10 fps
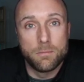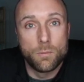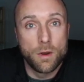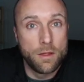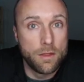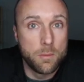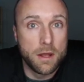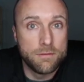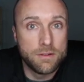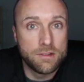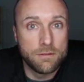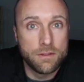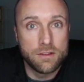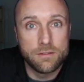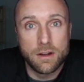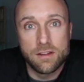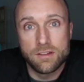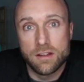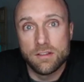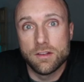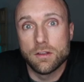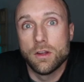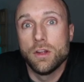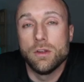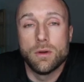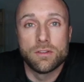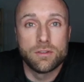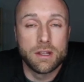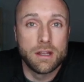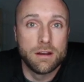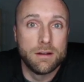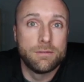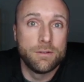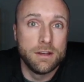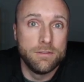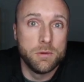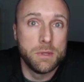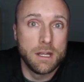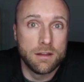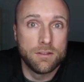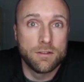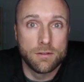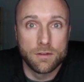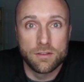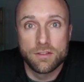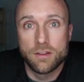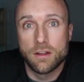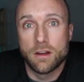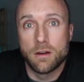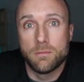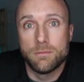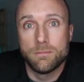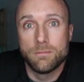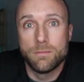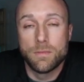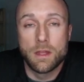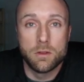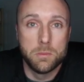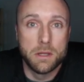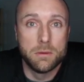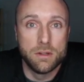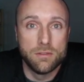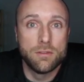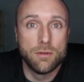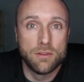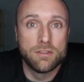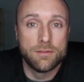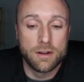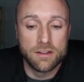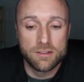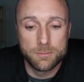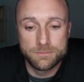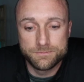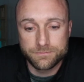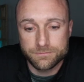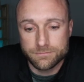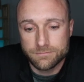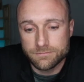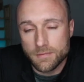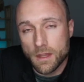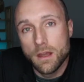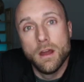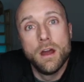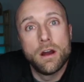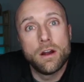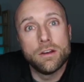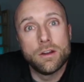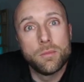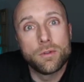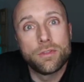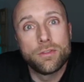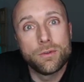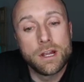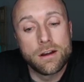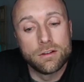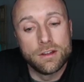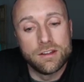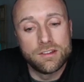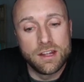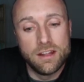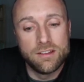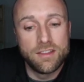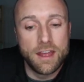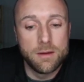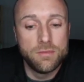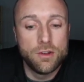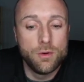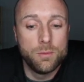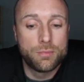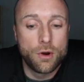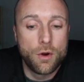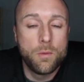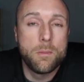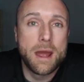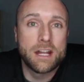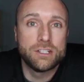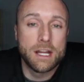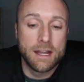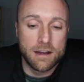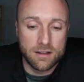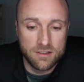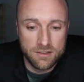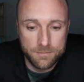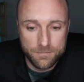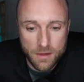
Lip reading: One of the other benefits of this device is you also get a free VPN service that you'll be able to use through this device. All right, number three on our list is the M2 Pro MatchX.